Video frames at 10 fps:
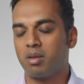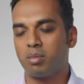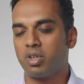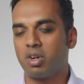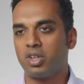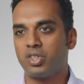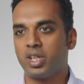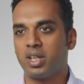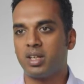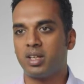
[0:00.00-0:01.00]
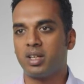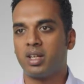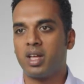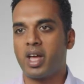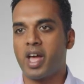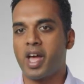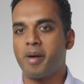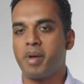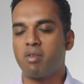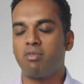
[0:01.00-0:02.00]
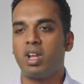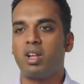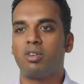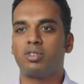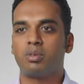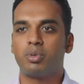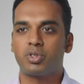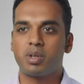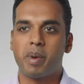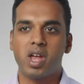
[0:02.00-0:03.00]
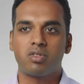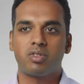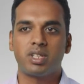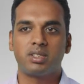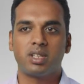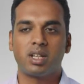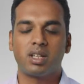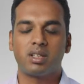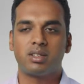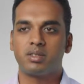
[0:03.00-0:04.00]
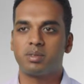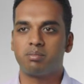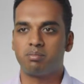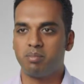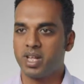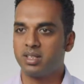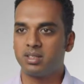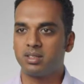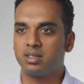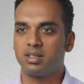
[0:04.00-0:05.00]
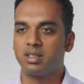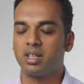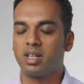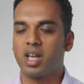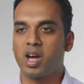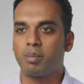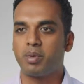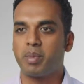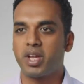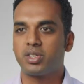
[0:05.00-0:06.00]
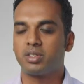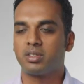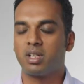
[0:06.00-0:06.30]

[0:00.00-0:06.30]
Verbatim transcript: immunology, um, and really look to push the boundaries uh, in terms of medicines and helping patients'